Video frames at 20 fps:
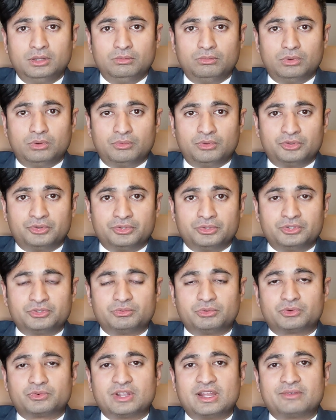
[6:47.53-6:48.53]
what we'll do
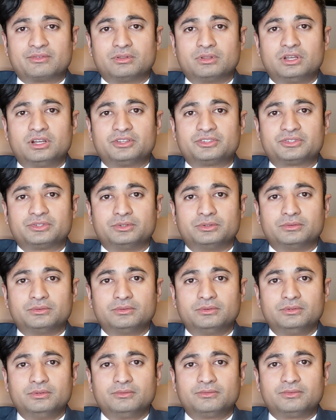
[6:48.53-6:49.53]
is we'll draft a
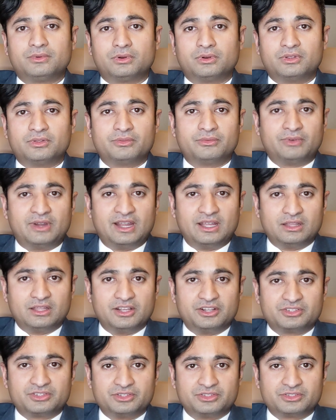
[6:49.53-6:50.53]
lawsuit for the
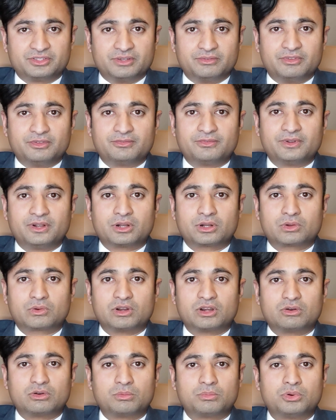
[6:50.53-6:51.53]
violations of the Fair
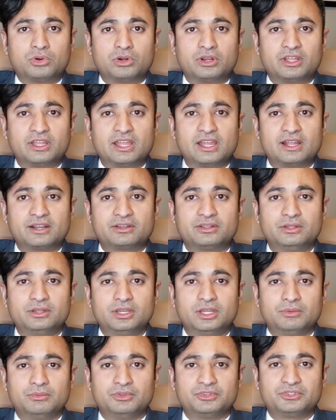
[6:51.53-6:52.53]
Credit Reporting Act,
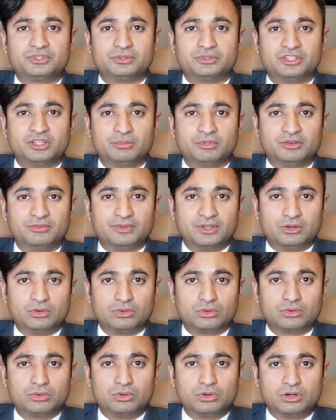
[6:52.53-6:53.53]
and we'll sue them in
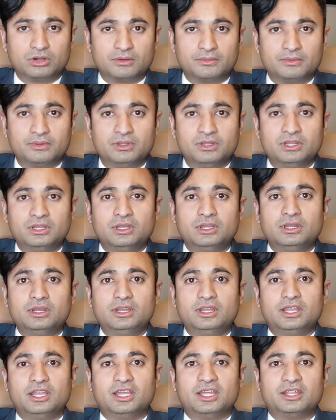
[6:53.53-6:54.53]
federal court,
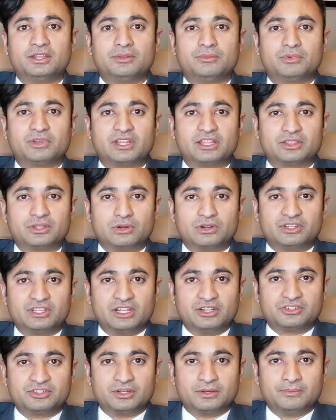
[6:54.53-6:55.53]
and we get their
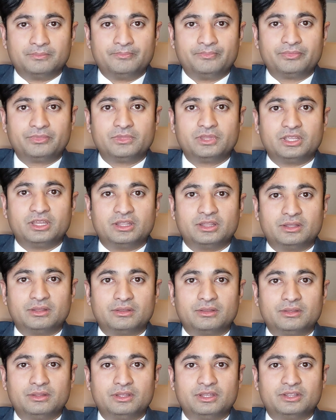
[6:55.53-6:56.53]
attention.
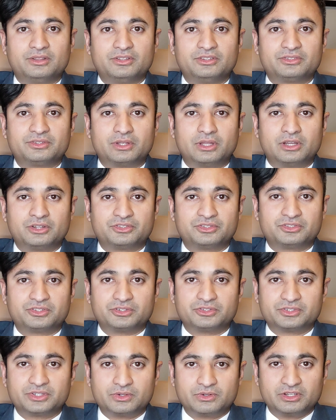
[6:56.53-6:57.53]
And these lawsuits
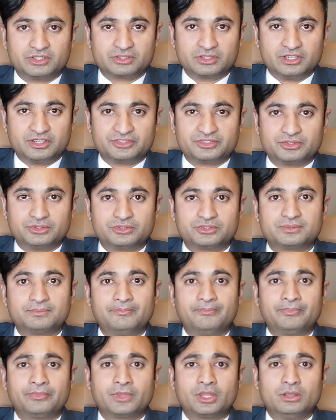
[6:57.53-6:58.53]
are serious lawsuits.
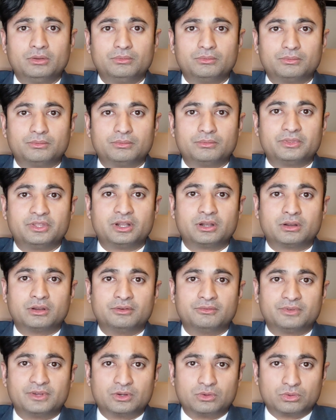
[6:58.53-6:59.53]
They're
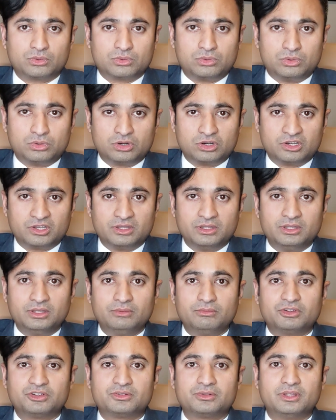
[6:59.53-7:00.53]
in federal court,
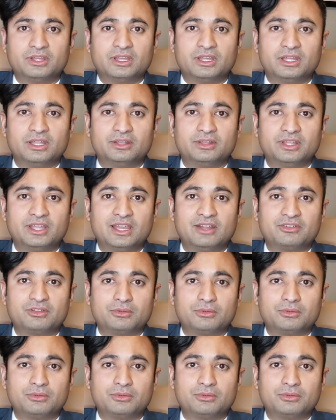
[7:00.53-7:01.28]
and they have